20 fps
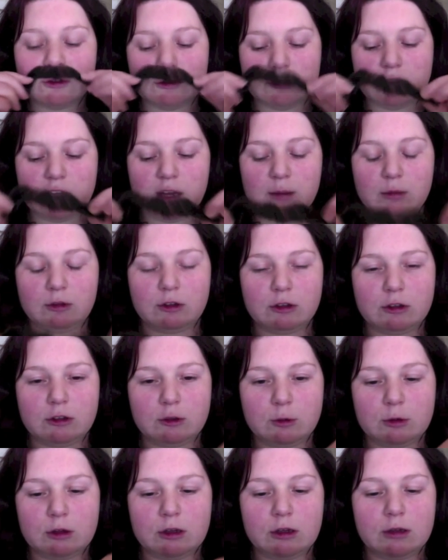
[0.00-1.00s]
Same
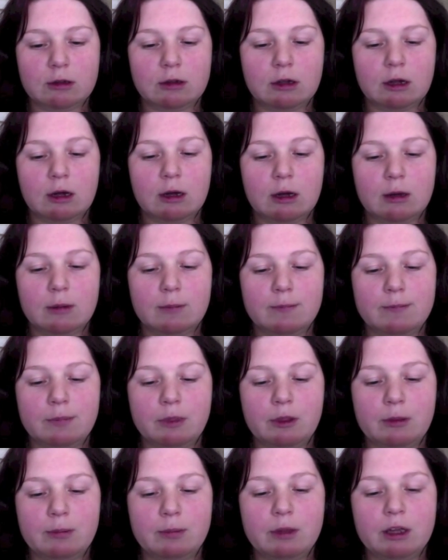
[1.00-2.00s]
deals with
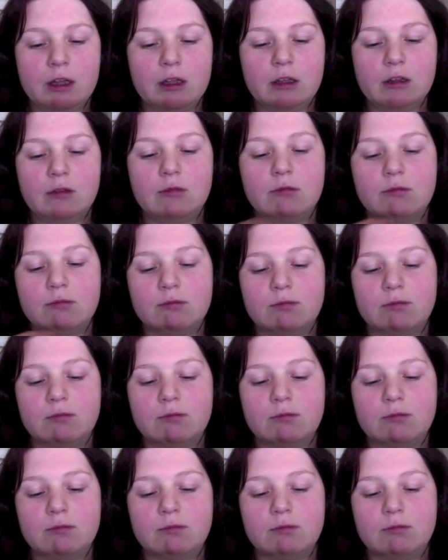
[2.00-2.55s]
the beard.